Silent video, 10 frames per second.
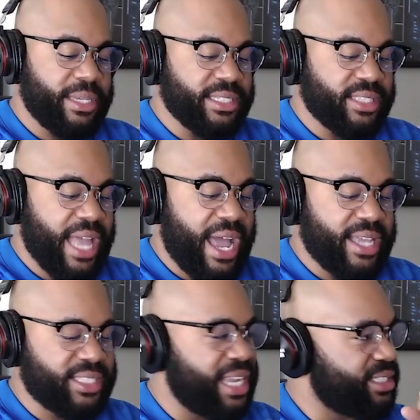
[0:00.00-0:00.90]
is not.
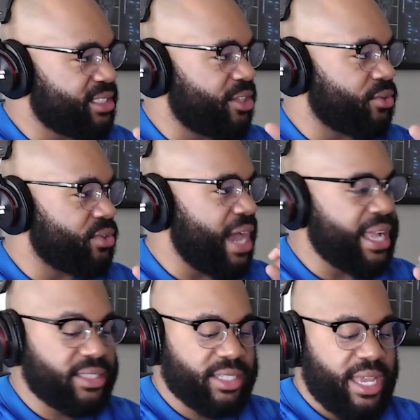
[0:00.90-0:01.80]
It's not just little
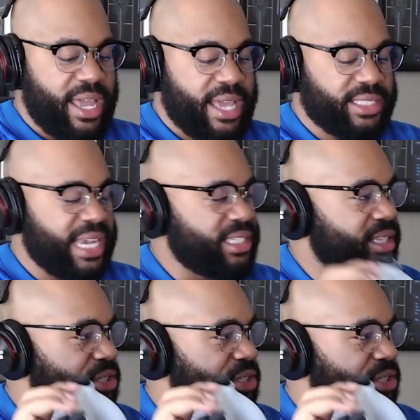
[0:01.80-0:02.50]
dots. It's actually